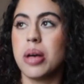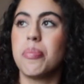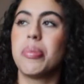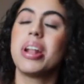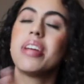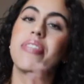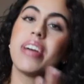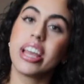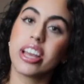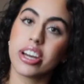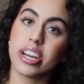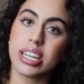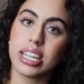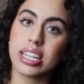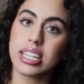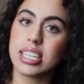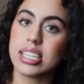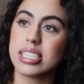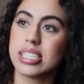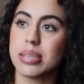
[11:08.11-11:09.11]
But if I
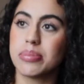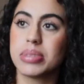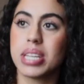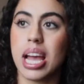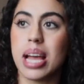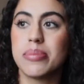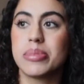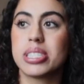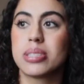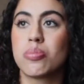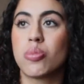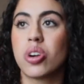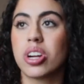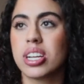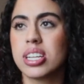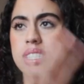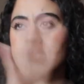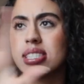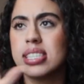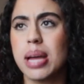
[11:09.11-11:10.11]
couldn't, because sometimes it's more
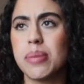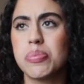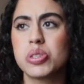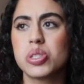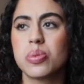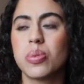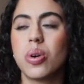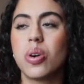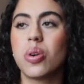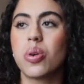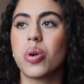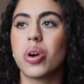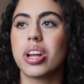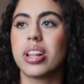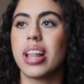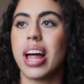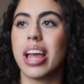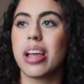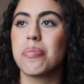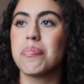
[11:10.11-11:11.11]
conceptual or
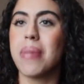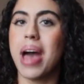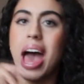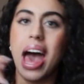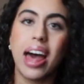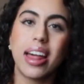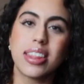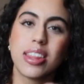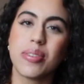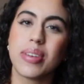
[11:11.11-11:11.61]
like math,